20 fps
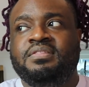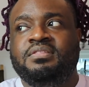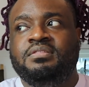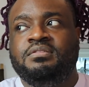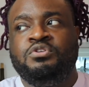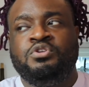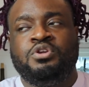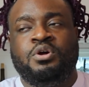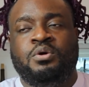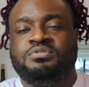
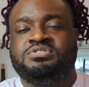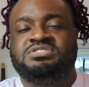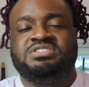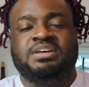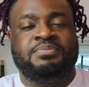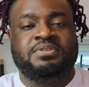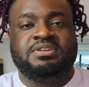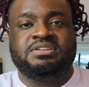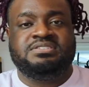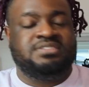you know,
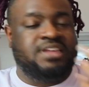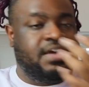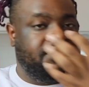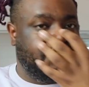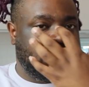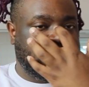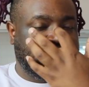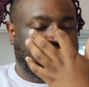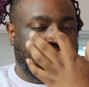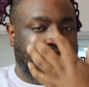
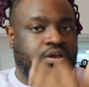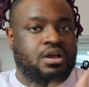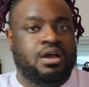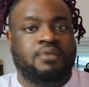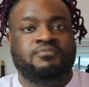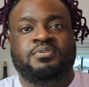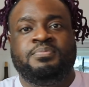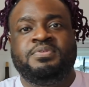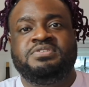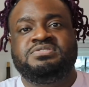nothing is going to
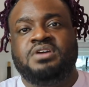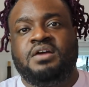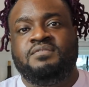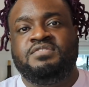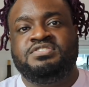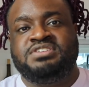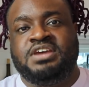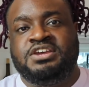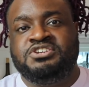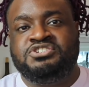come from this
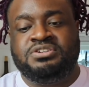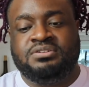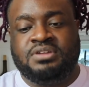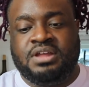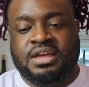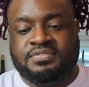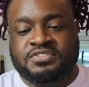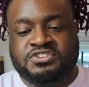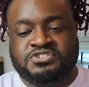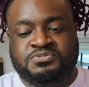conversation.
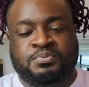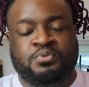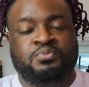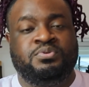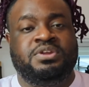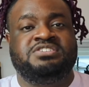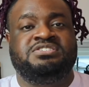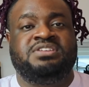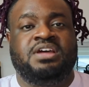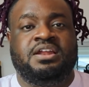Like, this
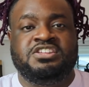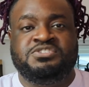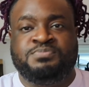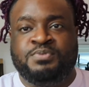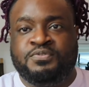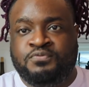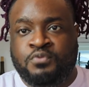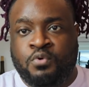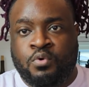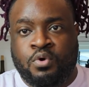Putin has done this
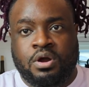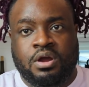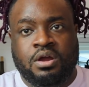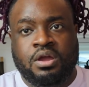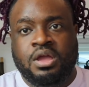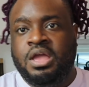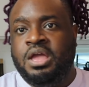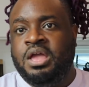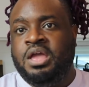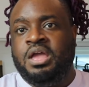
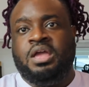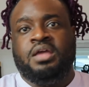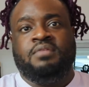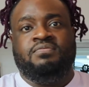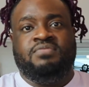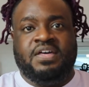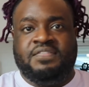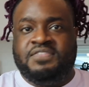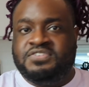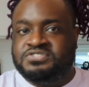before,
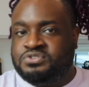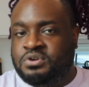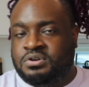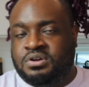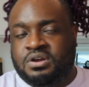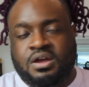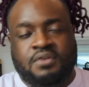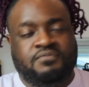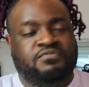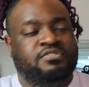nothing's going
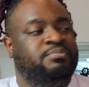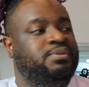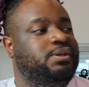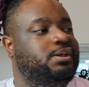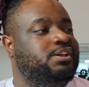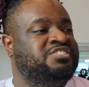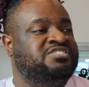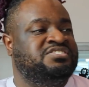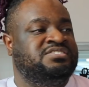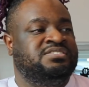to come from
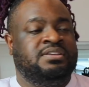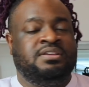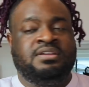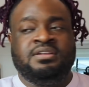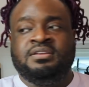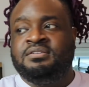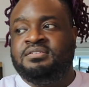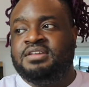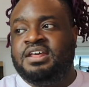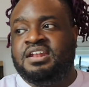this,
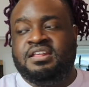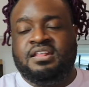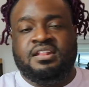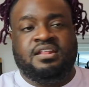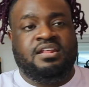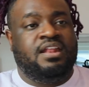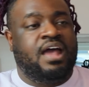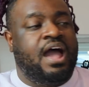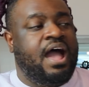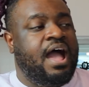da da
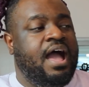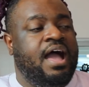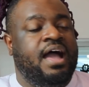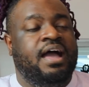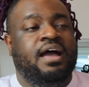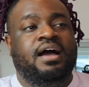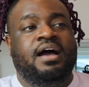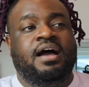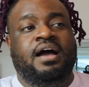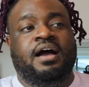da
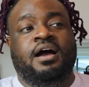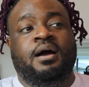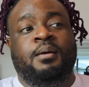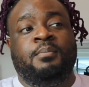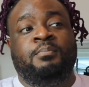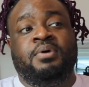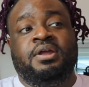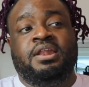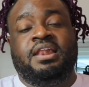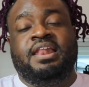
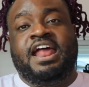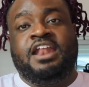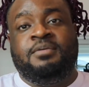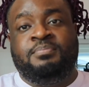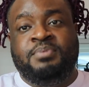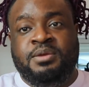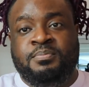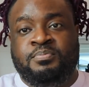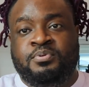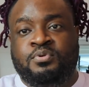da. But a lot
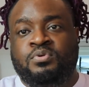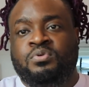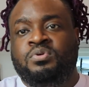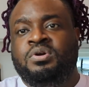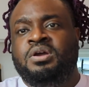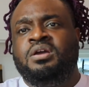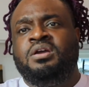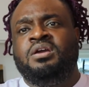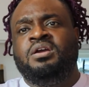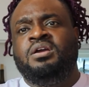of
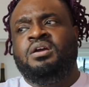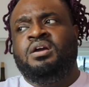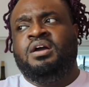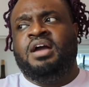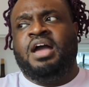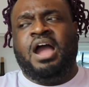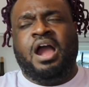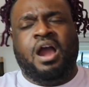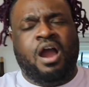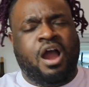people
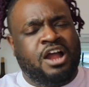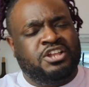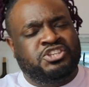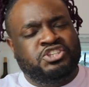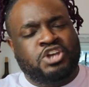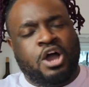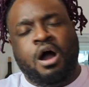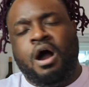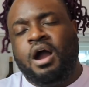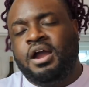are
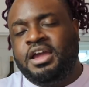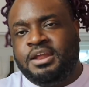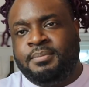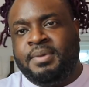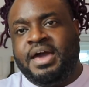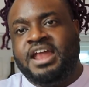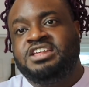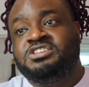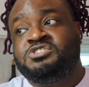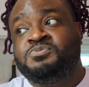talking about it